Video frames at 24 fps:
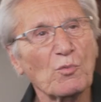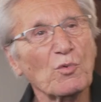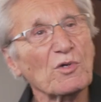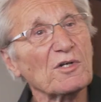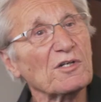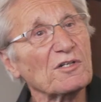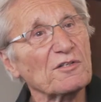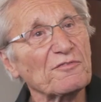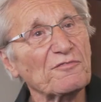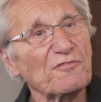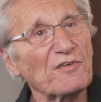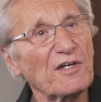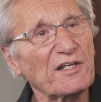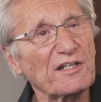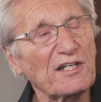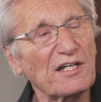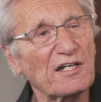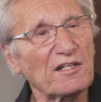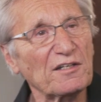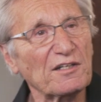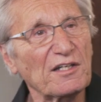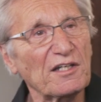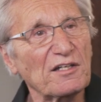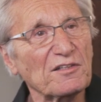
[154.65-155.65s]
I wanted to find
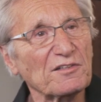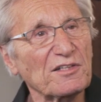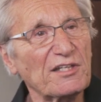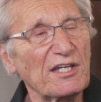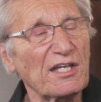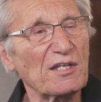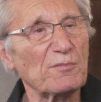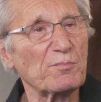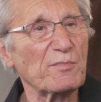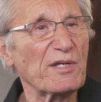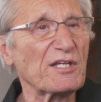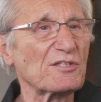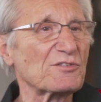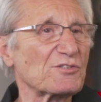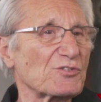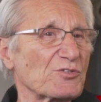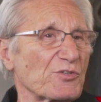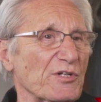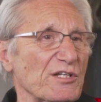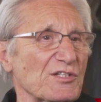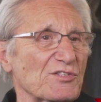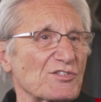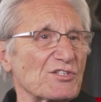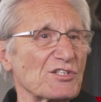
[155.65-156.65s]
out how Kent made the
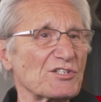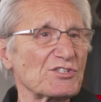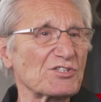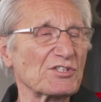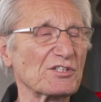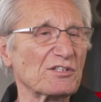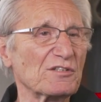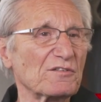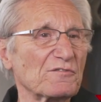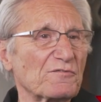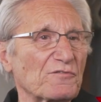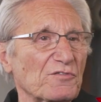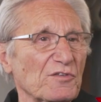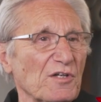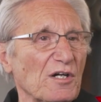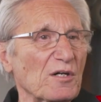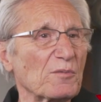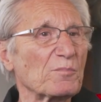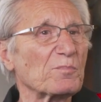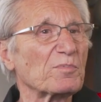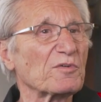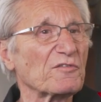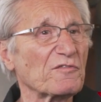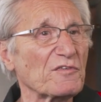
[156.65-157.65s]
transition
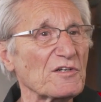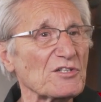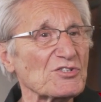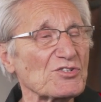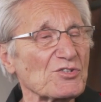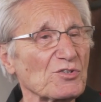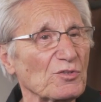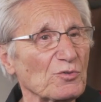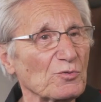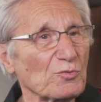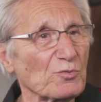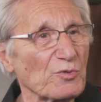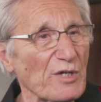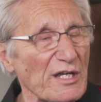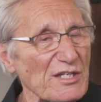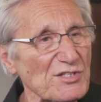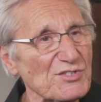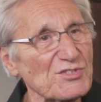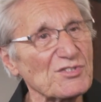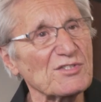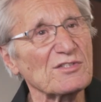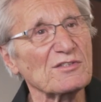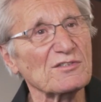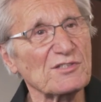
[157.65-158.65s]
from professional
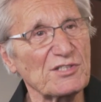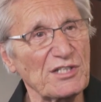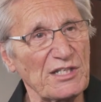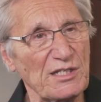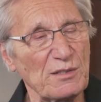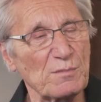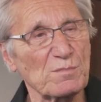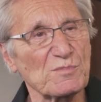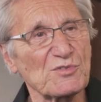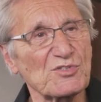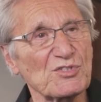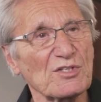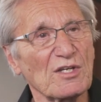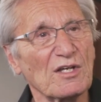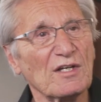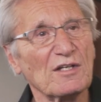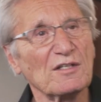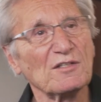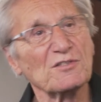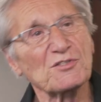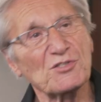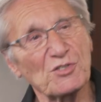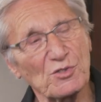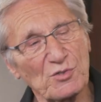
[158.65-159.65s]
race teams
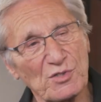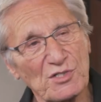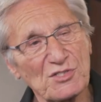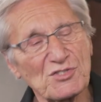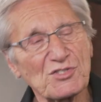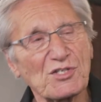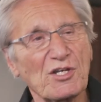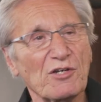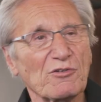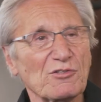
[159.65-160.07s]
to his